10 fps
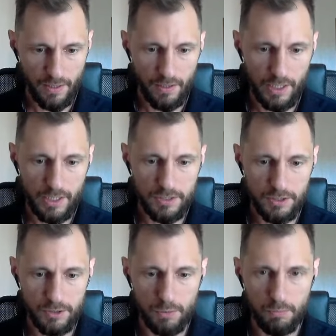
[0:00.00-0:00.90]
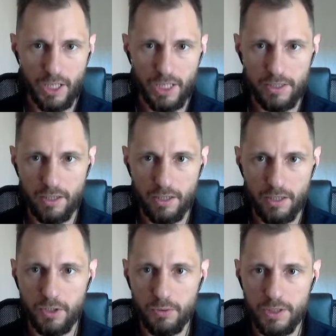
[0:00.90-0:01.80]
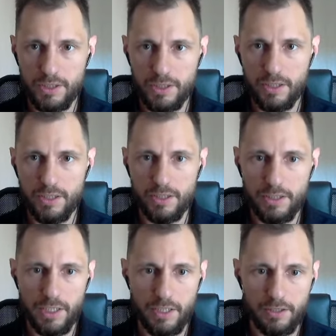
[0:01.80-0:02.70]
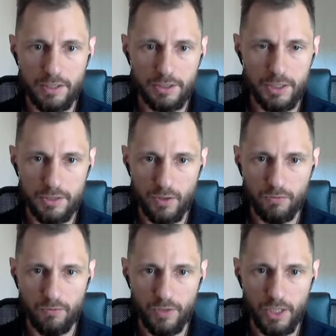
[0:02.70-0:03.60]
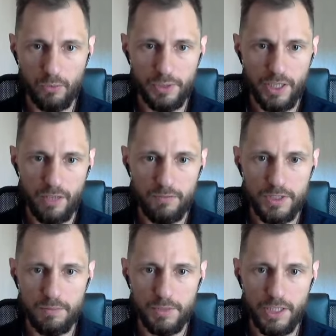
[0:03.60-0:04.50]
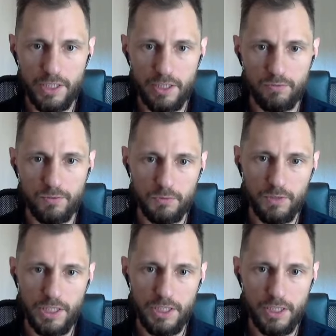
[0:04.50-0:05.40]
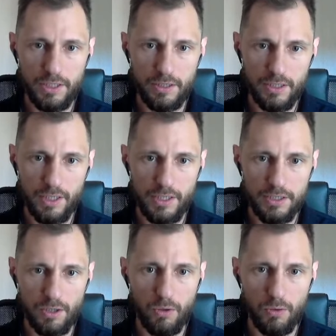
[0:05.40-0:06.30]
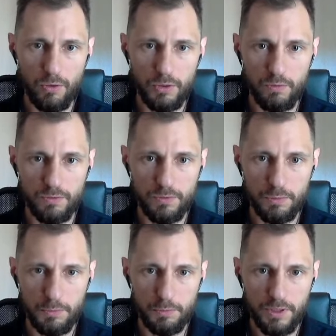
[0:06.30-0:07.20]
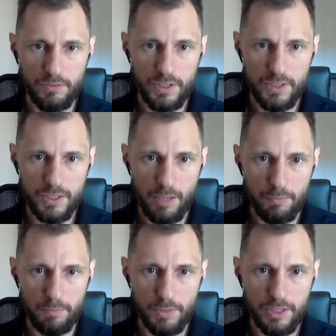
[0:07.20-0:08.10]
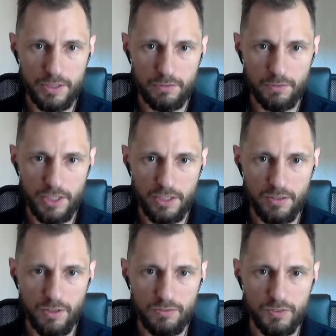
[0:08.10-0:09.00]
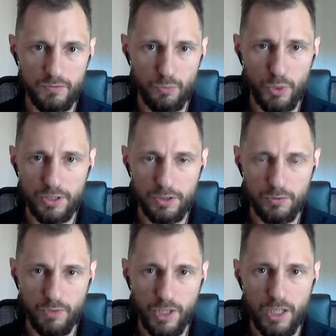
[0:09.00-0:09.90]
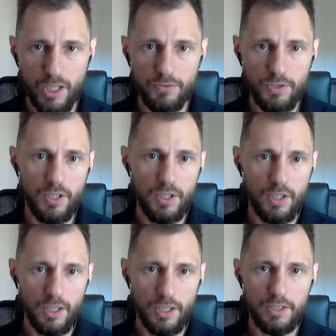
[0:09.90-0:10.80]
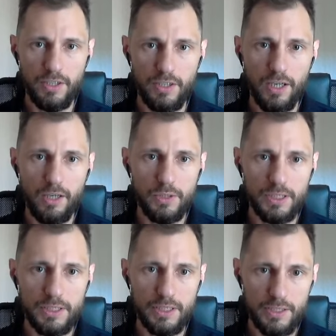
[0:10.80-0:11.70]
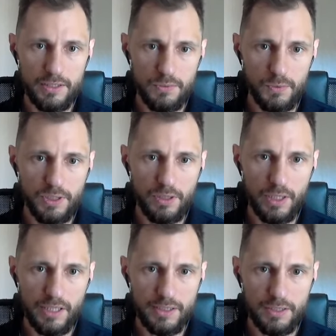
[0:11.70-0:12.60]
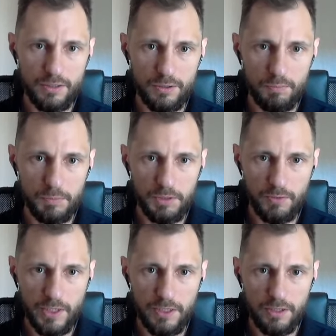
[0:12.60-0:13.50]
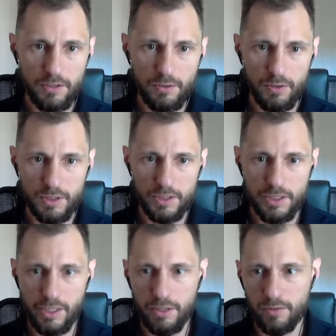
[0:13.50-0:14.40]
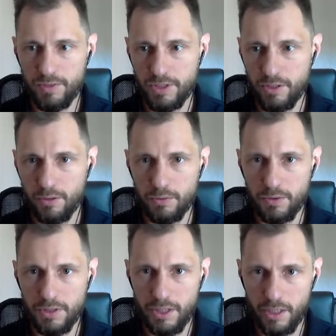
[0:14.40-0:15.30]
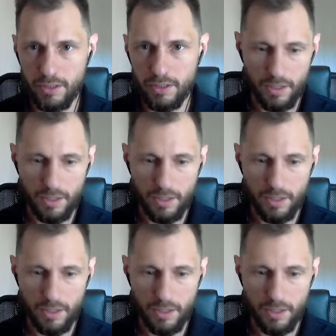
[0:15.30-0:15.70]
As you might have noticed in the data.json file, we have some data for rating as a holdover from a previous app, but it's a rating of 1 to 5. In our case, we are asking to be rated on the scale of 0 to 10.